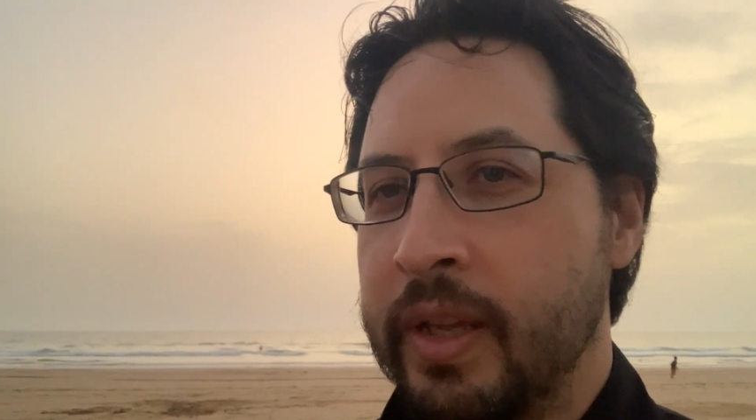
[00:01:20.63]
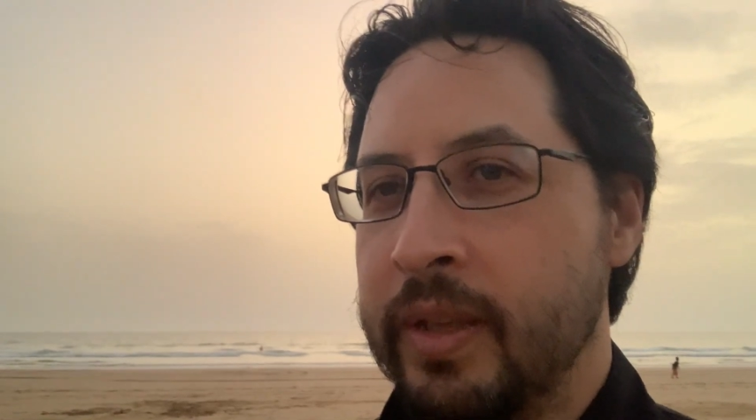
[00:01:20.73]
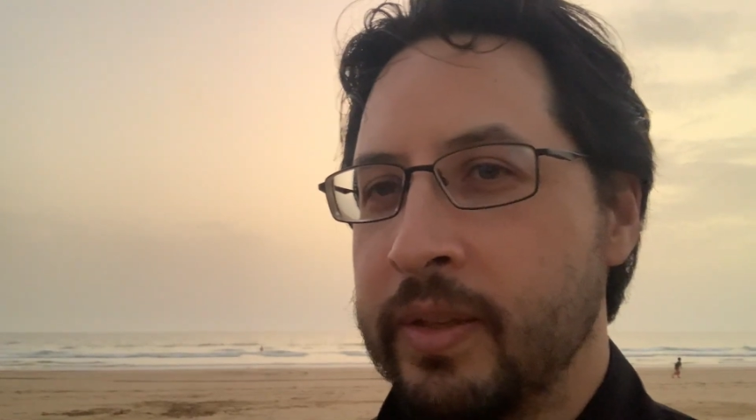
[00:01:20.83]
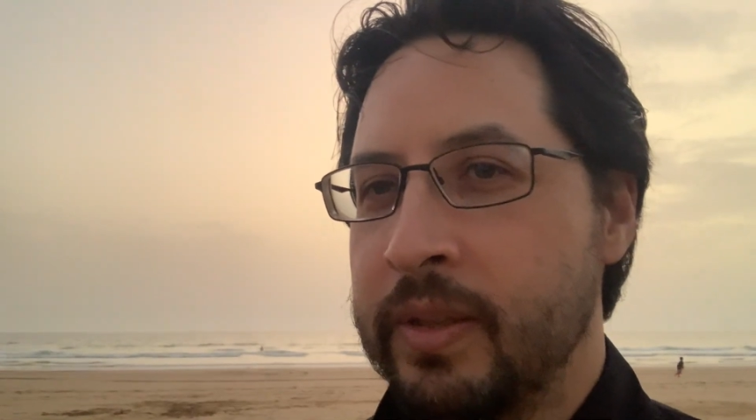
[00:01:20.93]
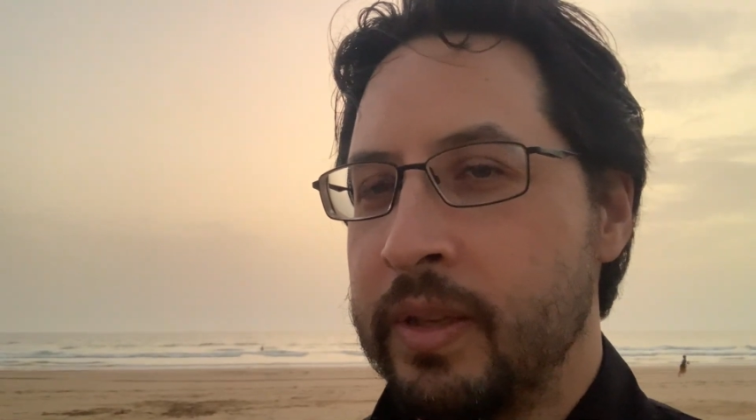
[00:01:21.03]

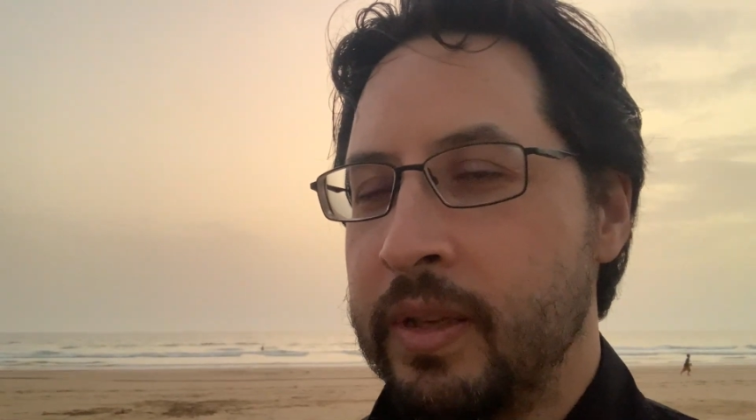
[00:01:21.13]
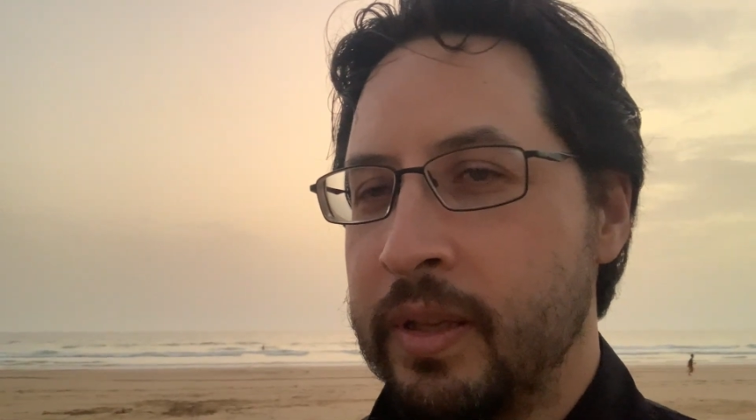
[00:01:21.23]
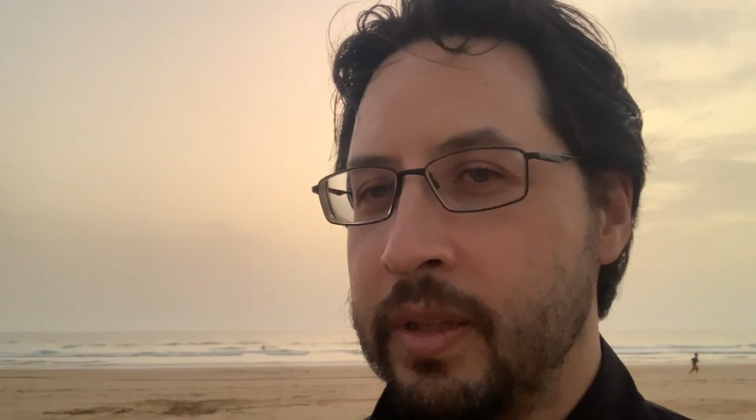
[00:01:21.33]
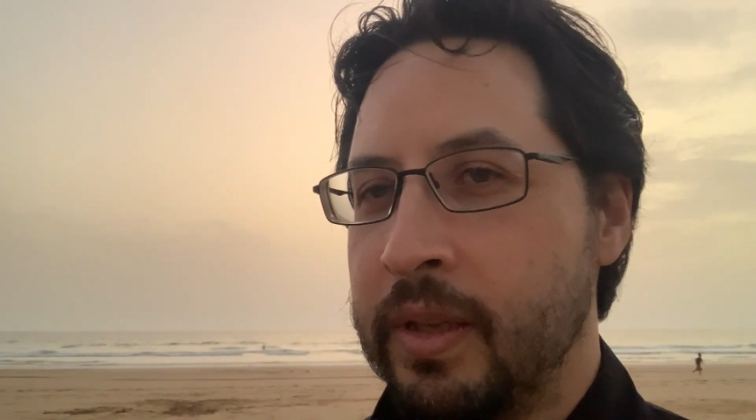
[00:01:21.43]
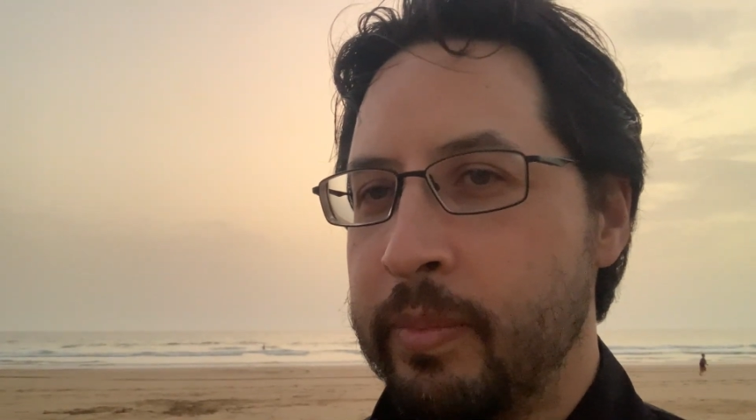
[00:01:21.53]
and
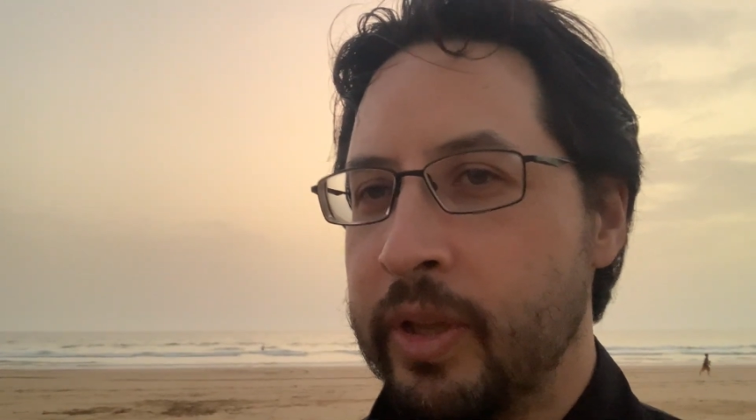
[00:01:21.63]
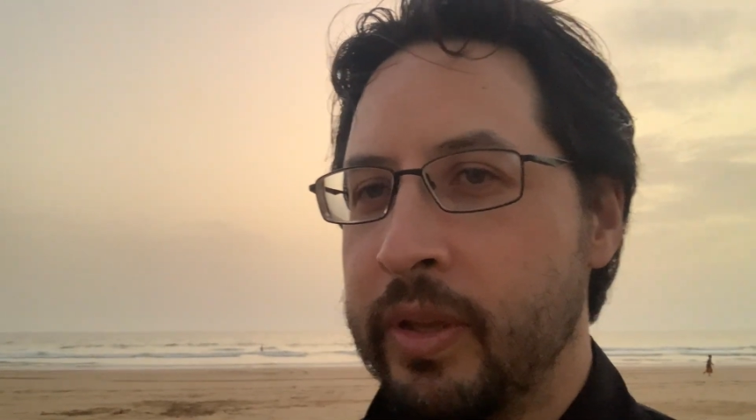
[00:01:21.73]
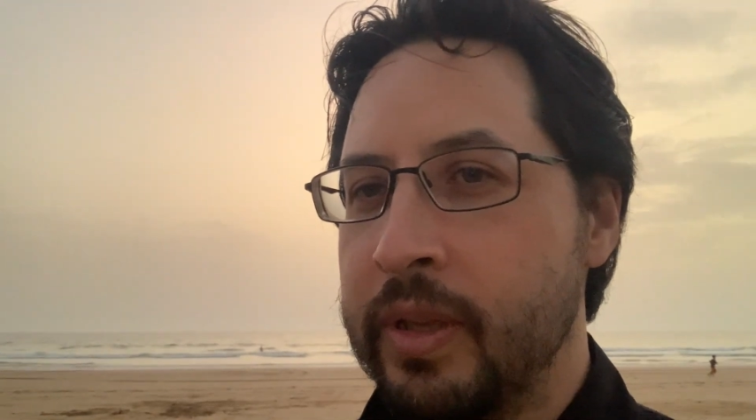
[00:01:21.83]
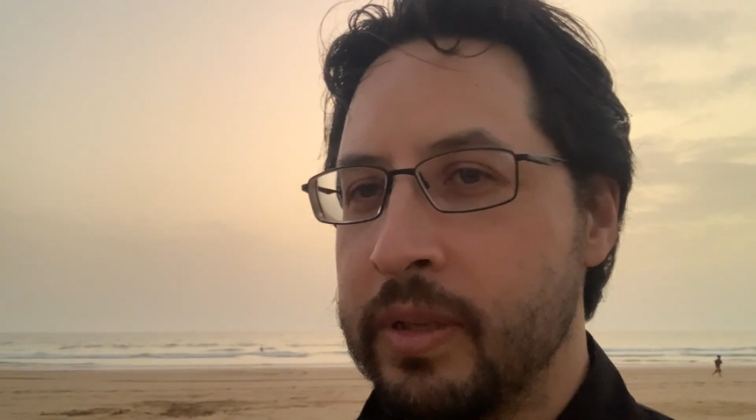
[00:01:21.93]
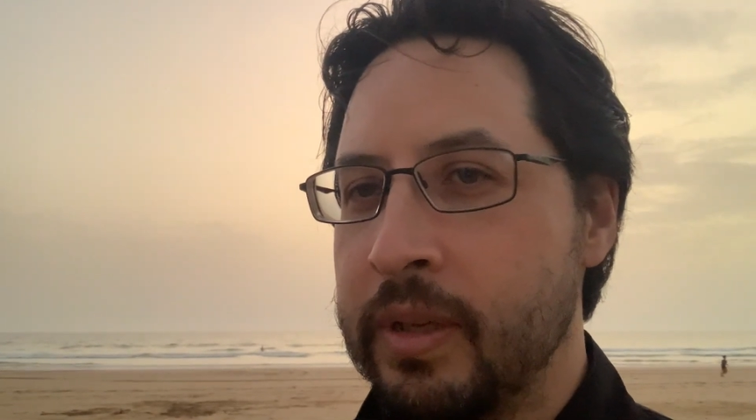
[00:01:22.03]
the
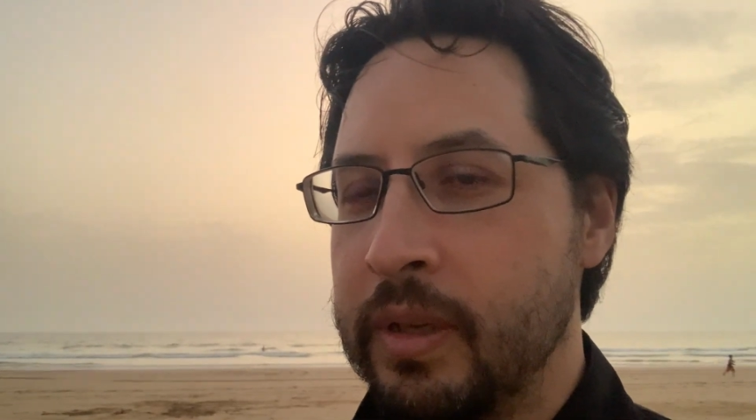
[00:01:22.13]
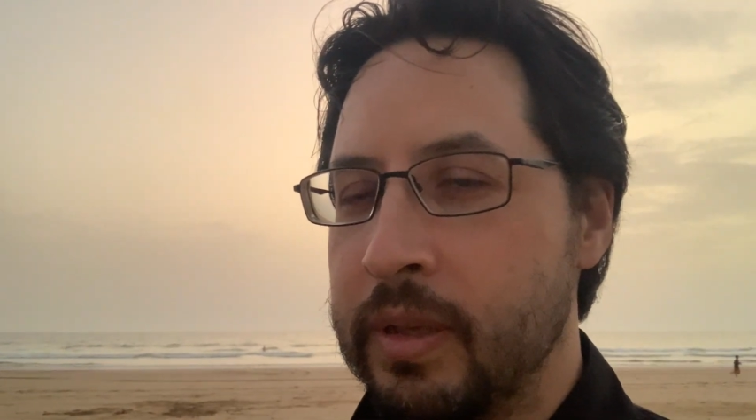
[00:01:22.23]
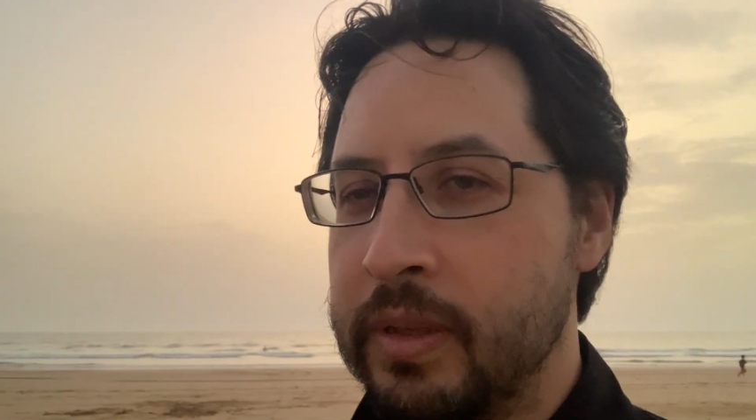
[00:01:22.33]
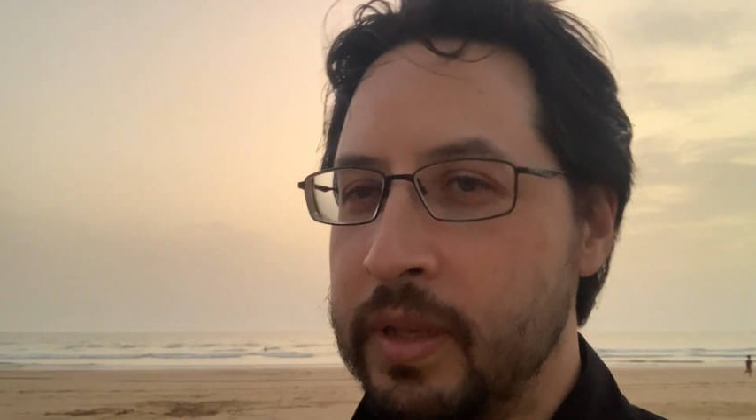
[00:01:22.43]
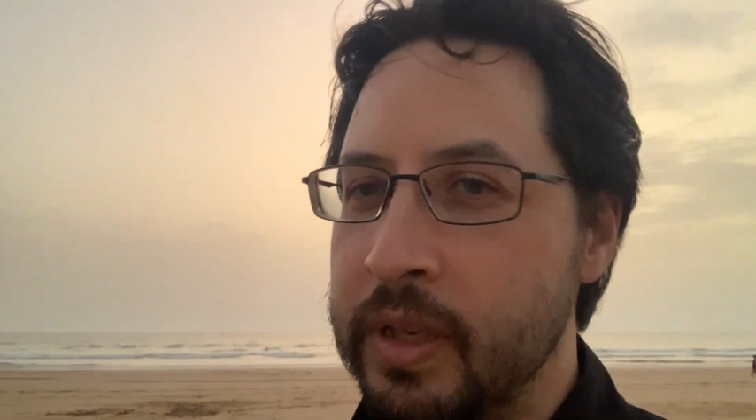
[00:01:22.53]
ability
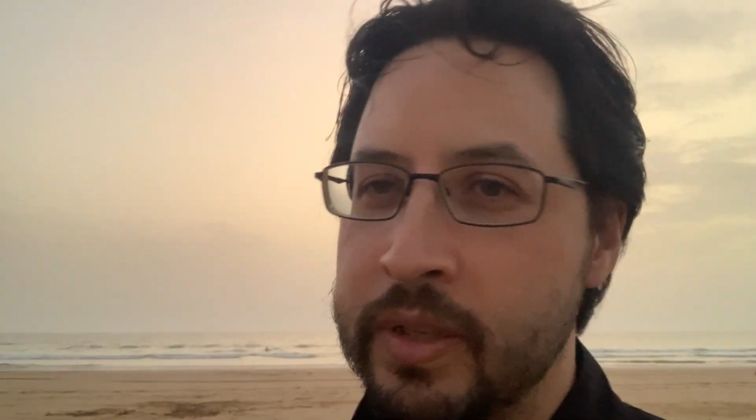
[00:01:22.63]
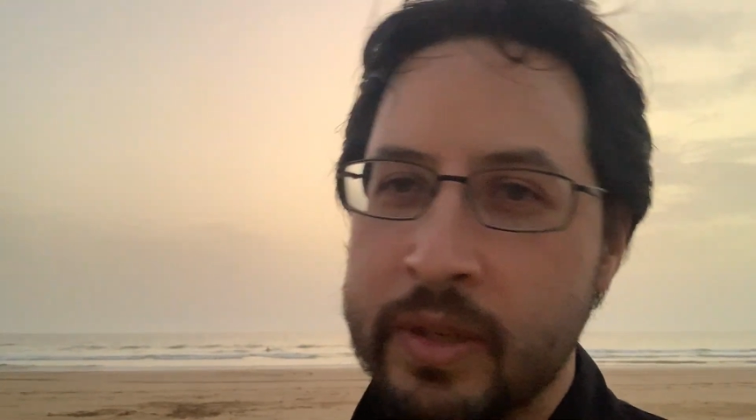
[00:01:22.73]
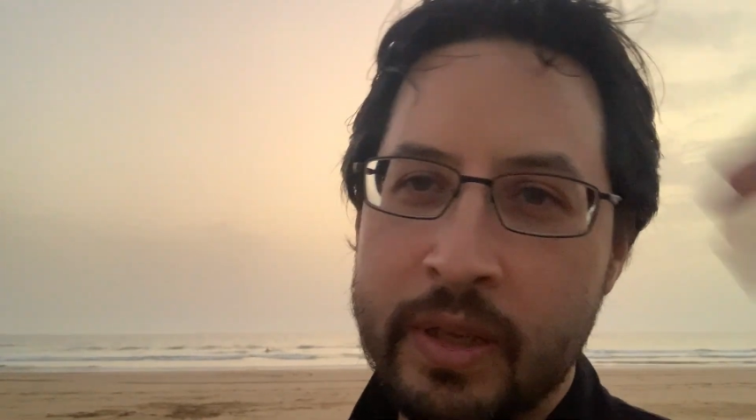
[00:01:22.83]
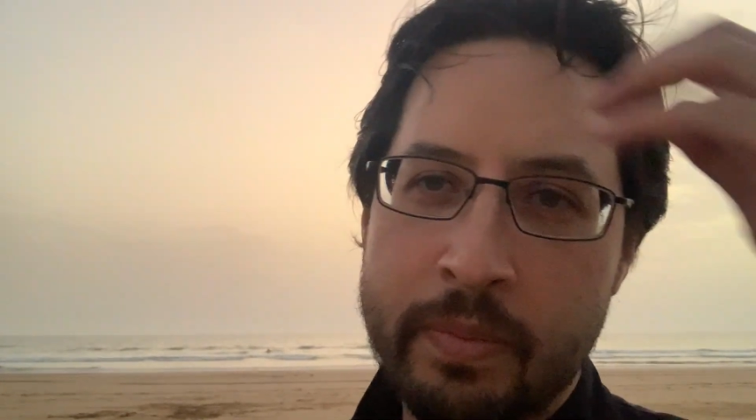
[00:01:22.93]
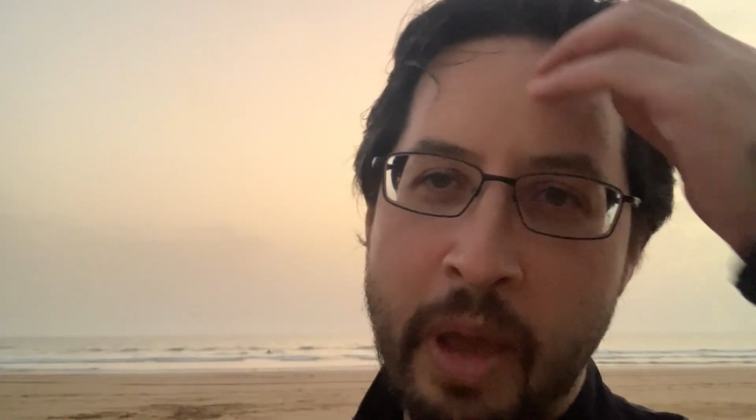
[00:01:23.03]
to
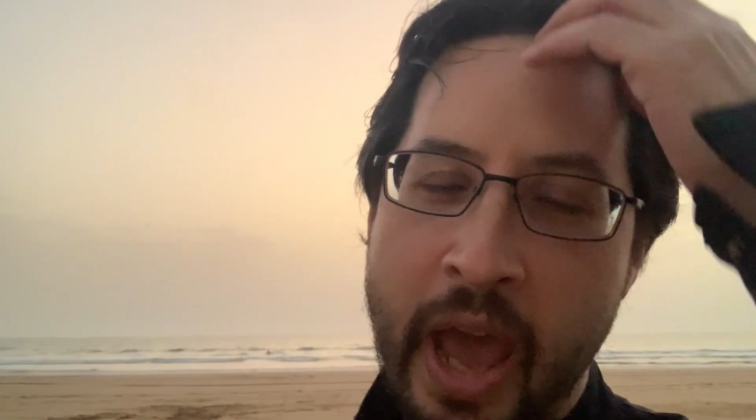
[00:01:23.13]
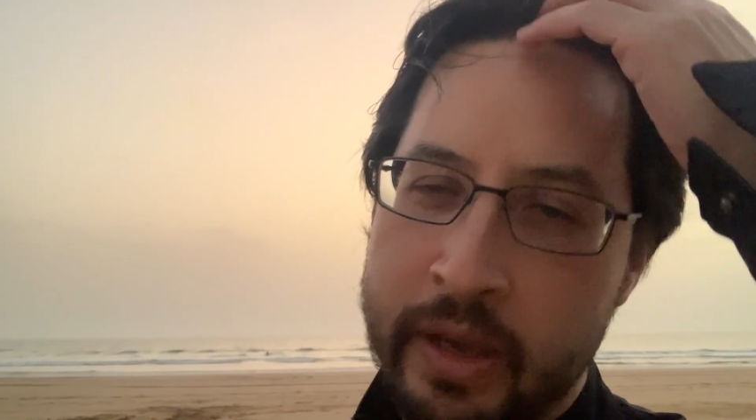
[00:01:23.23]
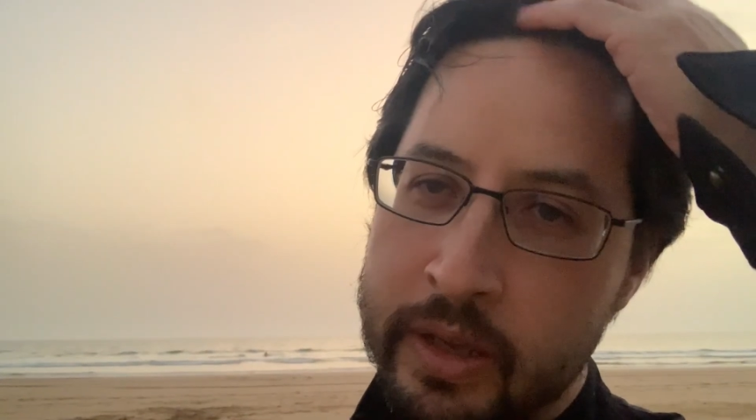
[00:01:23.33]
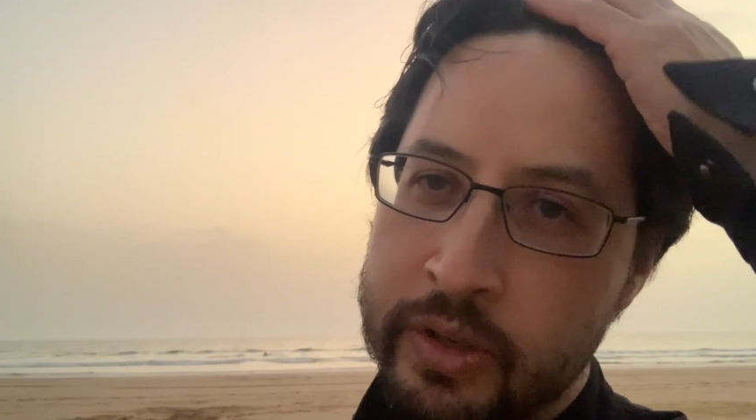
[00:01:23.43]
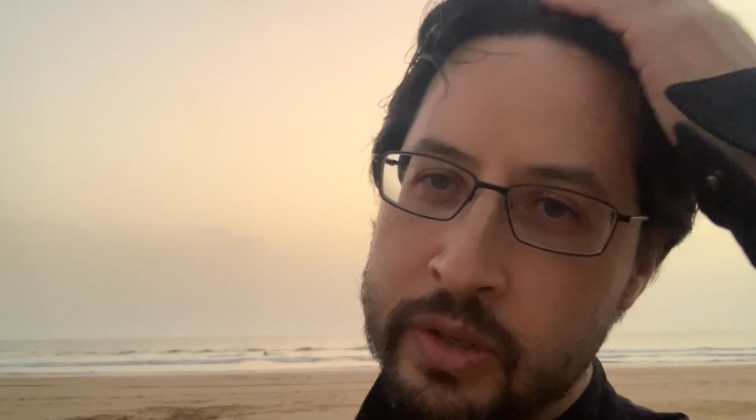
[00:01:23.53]
easily
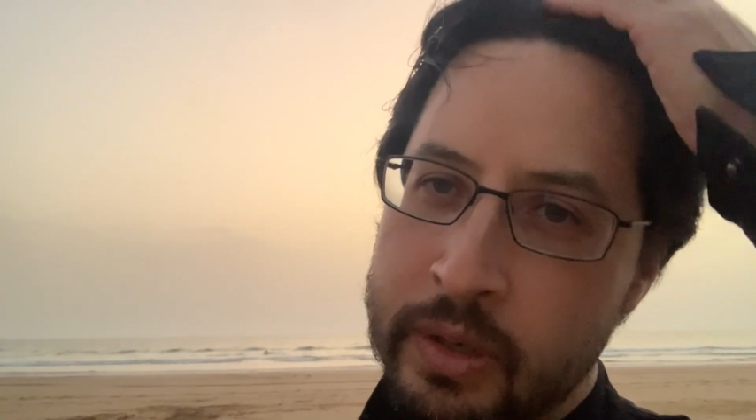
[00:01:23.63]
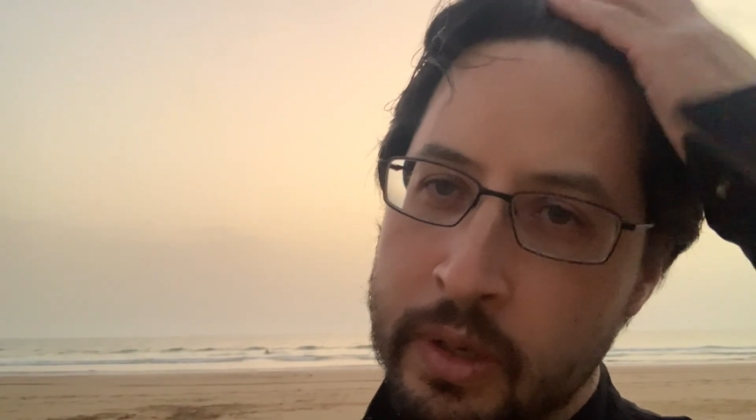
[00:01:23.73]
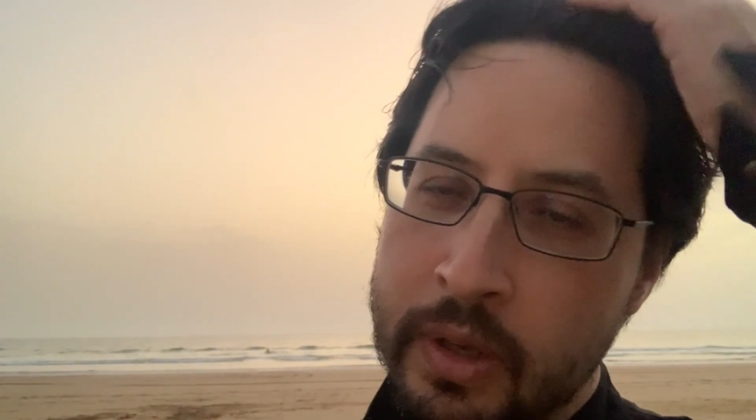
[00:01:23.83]
package